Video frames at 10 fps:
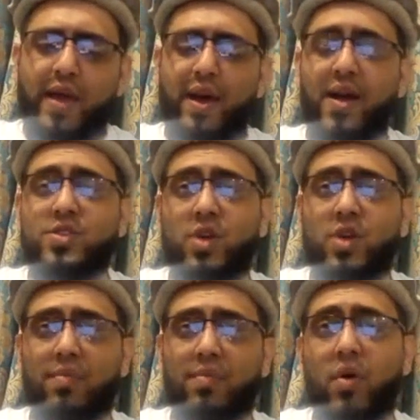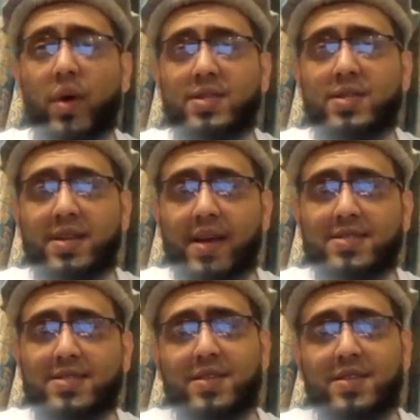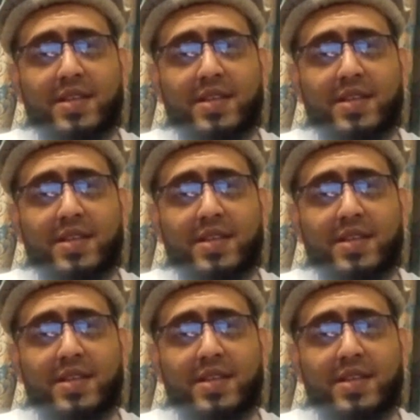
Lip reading: and her job or what she does,